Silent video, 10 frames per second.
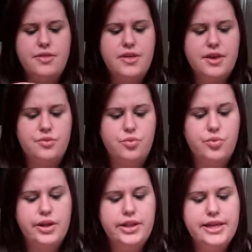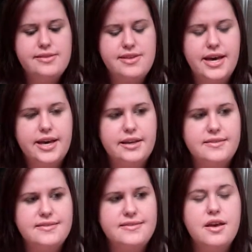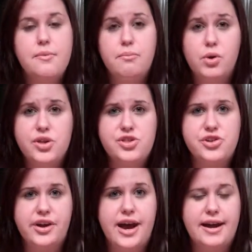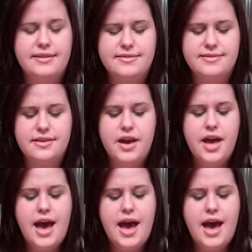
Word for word: that really does moisturize.